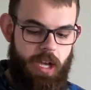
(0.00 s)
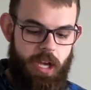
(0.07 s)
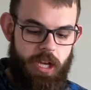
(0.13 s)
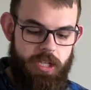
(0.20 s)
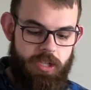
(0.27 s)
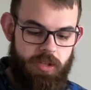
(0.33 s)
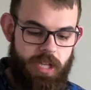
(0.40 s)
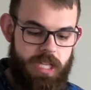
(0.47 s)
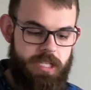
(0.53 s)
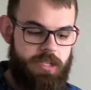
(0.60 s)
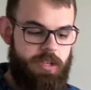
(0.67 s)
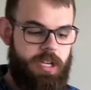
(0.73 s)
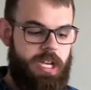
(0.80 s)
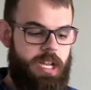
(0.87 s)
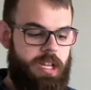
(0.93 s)
So let's
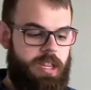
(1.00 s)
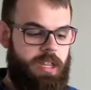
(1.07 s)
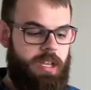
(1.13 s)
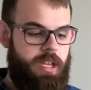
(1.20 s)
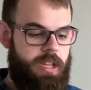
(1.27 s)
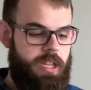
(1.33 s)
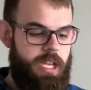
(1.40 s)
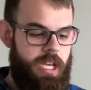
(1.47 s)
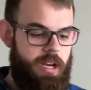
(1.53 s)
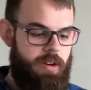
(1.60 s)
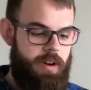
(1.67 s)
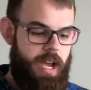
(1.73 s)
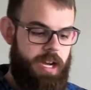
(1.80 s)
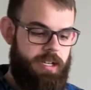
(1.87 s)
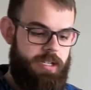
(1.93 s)
look at the
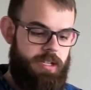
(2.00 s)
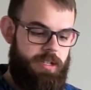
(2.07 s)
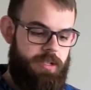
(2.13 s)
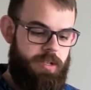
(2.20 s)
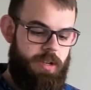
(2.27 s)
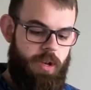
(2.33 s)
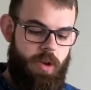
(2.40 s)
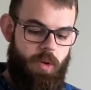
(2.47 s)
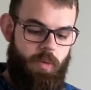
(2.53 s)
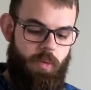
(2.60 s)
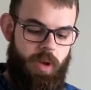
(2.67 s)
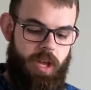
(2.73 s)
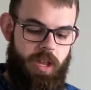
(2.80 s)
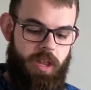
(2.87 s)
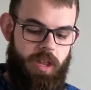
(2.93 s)
interactions
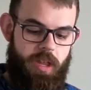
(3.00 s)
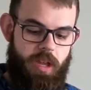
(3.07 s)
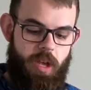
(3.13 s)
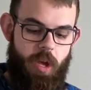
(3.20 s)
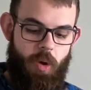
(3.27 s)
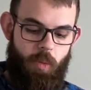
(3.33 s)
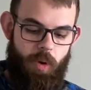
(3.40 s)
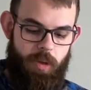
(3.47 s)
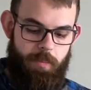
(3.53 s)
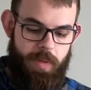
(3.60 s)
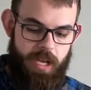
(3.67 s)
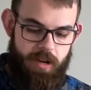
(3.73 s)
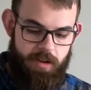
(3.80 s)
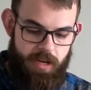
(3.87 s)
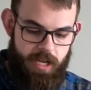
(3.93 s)
with
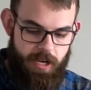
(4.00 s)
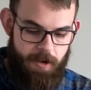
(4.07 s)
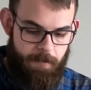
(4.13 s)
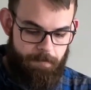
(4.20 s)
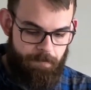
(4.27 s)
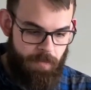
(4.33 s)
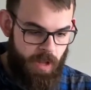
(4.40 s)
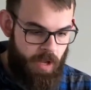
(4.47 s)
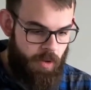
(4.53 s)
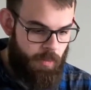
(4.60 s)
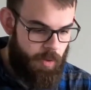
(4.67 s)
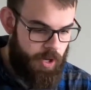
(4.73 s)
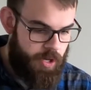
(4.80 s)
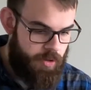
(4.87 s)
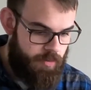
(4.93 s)
Peter here.
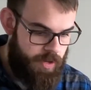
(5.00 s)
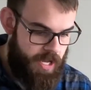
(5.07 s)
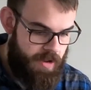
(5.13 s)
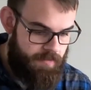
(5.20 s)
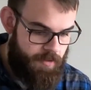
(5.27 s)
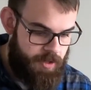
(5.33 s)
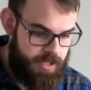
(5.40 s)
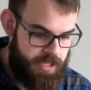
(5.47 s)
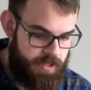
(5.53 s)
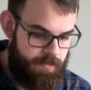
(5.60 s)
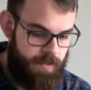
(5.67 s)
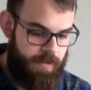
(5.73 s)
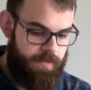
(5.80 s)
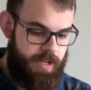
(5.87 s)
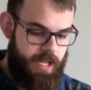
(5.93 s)
We're going to read verses
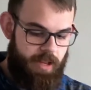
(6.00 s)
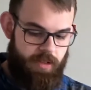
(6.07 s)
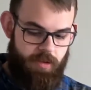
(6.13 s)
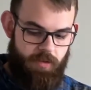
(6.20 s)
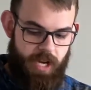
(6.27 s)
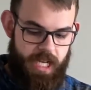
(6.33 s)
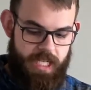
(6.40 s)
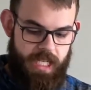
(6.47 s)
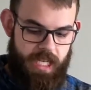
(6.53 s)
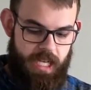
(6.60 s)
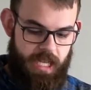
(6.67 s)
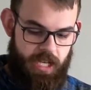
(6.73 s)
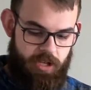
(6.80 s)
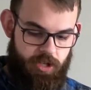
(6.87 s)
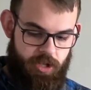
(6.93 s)
15 through 18
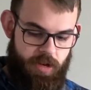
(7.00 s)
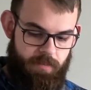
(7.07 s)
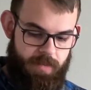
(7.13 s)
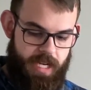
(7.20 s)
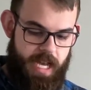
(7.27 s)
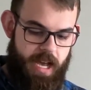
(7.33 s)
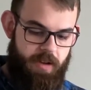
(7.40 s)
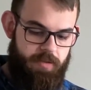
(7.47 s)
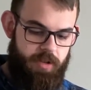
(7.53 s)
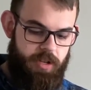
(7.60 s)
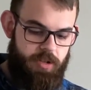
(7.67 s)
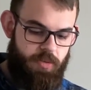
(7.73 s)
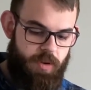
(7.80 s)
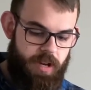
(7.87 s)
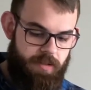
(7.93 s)
and then jump down to
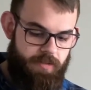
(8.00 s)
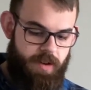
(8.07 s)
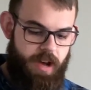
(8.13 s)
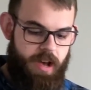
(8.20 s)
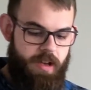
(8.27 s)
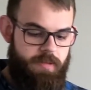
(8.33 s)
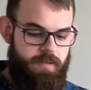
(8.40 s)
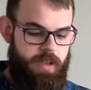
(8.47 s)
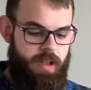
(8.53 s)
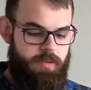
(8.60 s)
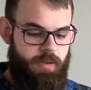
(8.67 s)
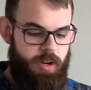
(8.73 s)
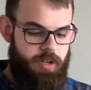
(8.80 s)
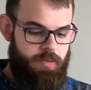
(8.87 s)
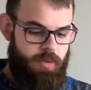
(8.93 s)
25 and
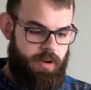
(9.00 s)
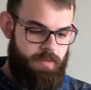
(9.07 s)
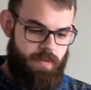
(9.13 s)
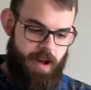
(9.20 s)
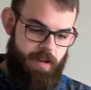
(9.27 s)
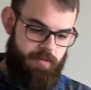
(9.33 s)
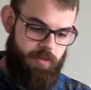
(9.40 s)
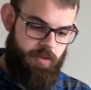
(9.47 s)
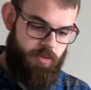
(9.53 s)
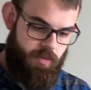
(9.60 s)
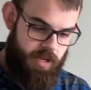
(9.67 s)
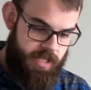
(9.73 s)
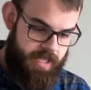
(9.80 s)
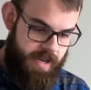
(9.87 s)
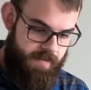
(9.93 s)
read 25 through
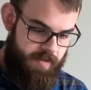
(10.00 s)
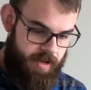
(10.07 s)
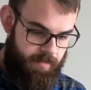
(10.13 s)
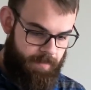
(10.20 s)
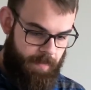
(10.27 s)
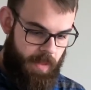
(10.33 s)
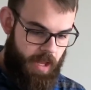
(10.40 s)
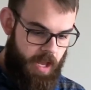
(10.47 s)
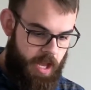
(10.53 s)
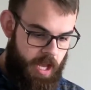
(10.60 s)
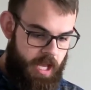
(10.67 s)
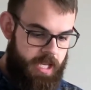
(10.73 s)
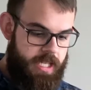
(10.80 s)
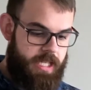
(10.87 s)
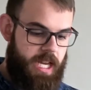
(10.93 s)
27.
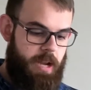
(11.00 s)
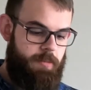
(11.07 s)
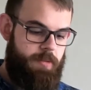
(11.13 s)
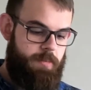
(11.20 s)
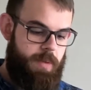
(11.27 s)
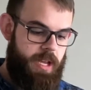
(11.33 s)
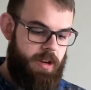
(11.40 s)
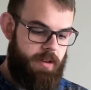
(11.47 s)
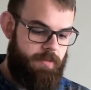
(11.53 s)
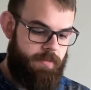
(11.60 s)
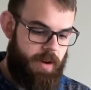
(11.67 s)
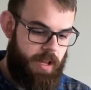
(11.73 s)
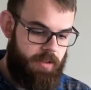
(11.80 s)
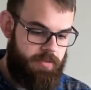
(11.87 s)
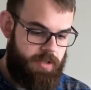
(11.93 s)
Simon Peter
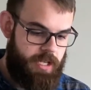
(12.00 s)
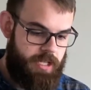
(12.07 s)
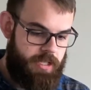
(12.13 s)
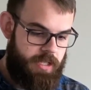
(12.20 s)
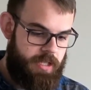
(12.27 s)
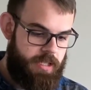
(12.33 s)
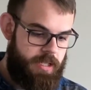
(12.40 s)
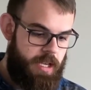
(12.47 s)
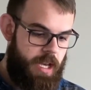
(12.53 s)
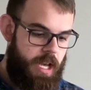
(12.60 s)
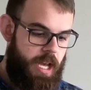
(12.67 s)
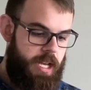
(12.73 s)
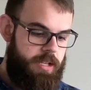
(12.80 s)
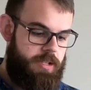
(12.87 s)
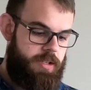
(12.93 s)
followed Jesus,
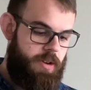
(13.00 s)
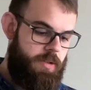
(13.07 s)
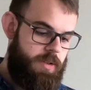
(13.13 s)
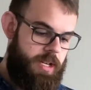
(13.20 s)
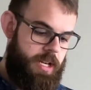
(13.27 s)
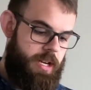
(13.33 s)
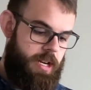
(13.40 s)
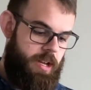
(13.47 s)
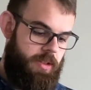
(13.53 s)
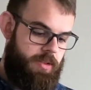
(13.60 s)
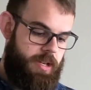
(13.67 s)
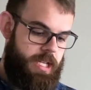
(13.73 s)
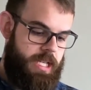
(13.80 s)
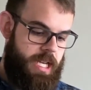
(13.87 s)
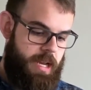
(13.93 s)
and so did another
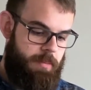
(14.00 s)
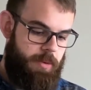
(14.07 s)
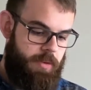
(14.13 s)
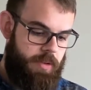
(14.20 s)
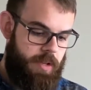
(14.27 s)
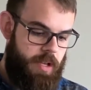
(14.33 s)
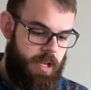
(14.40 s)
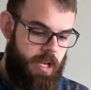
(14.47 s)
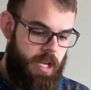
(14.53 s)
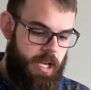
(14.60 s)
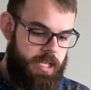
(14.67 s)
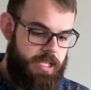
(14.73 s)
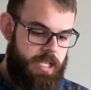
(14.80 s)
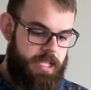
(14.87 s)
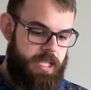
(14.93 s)
disciple.
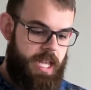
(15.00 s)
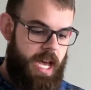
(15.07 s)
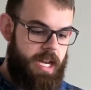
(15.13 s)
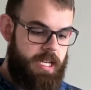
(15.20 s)
Since that